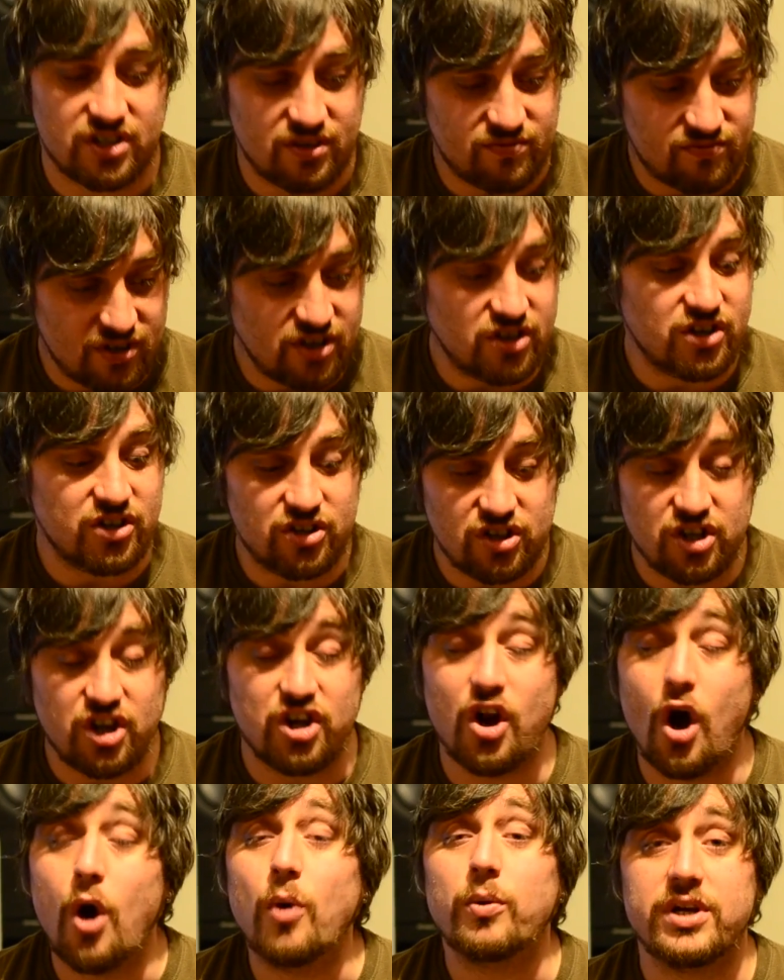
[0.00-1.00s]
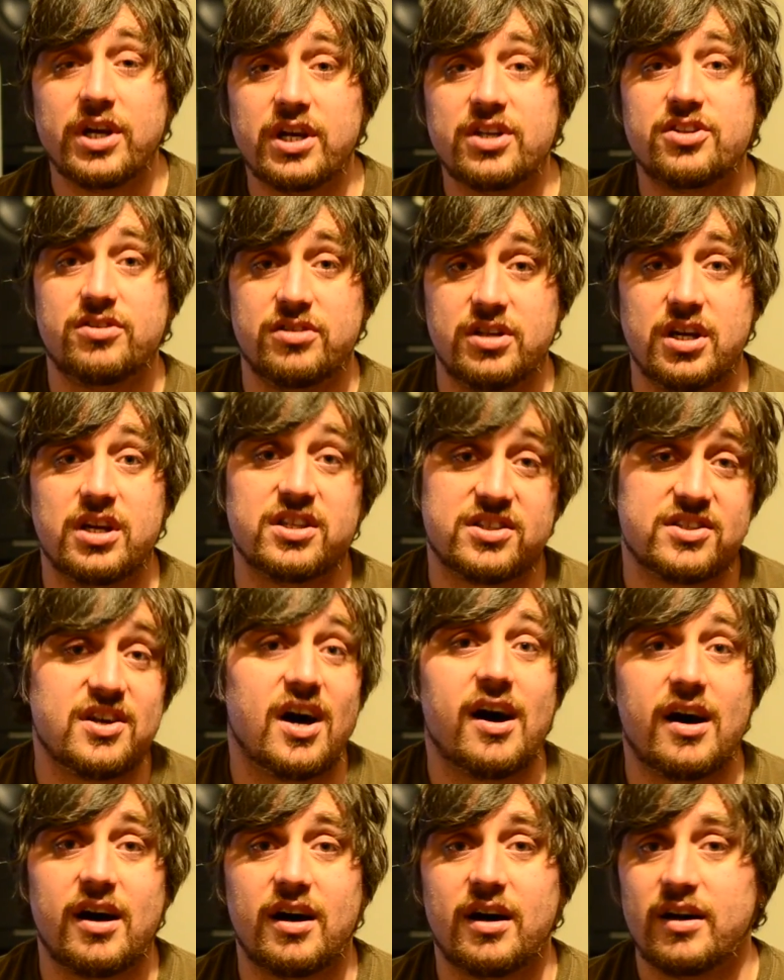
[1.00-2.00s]
you know your
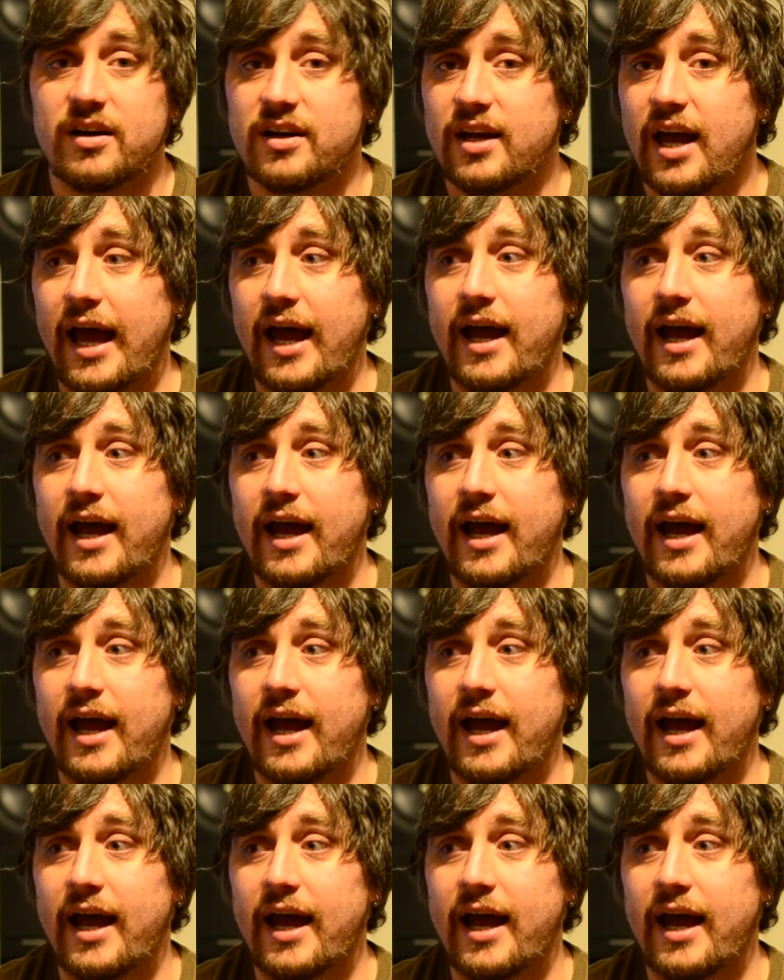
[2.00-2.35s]
guitar,